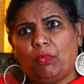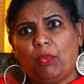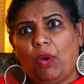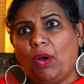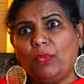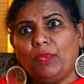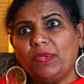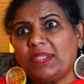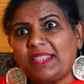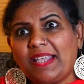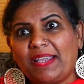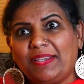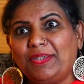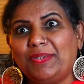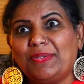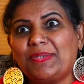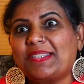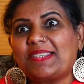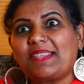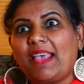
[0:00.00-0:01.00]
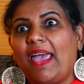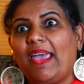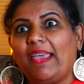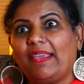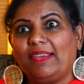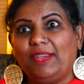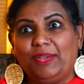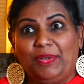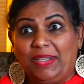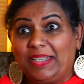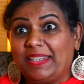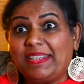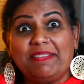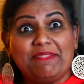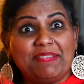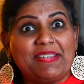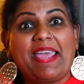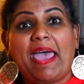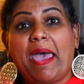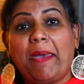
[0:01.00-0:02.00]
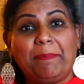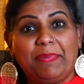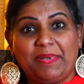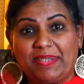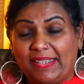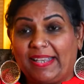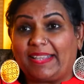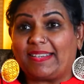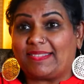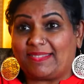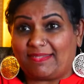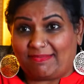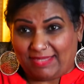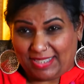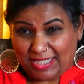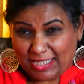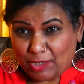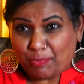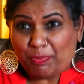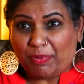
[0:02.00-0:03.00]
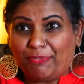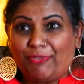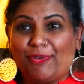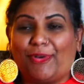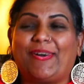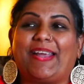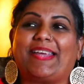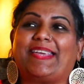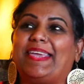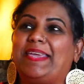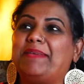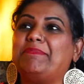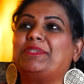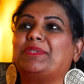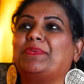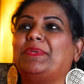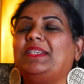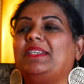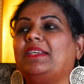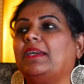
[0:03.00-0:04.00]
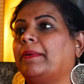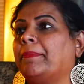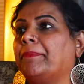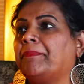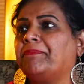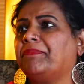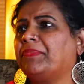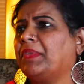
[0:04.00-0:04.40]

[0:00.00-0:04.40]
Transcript: "What was that you sang?" You know, it even happened like just before I came to India.